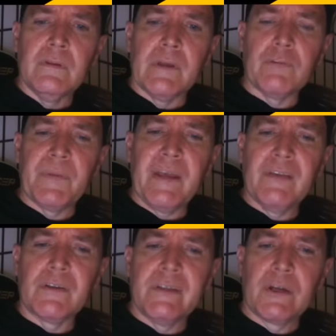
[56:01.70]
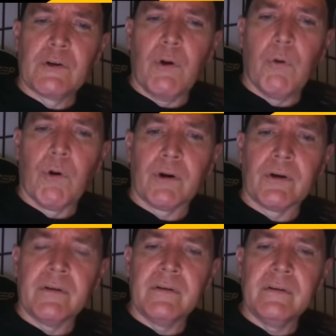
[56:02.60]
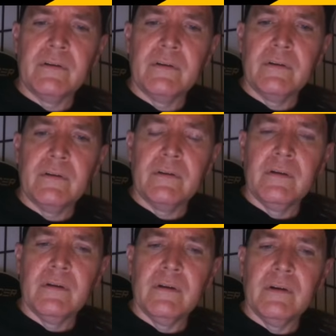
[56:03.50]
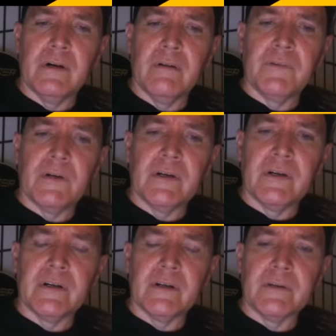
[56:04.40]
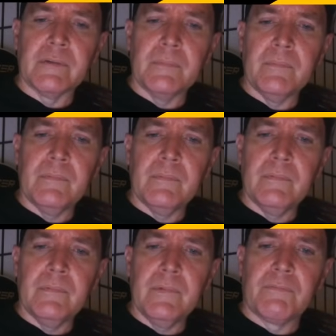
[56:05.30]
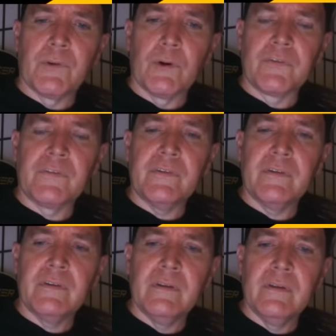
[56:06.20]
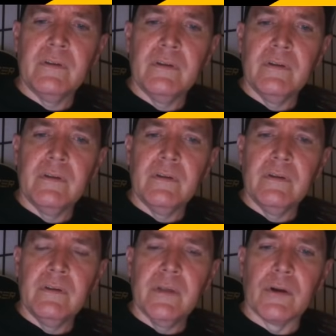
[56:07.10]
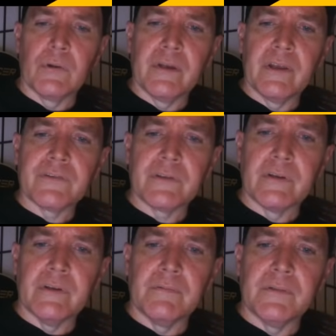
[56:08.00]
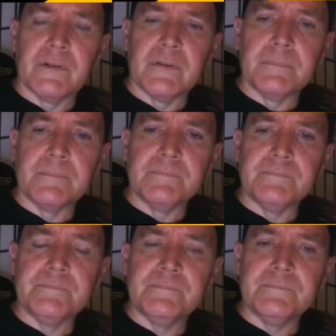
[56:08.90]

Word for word: that was basically the core of uh the first iteration of um,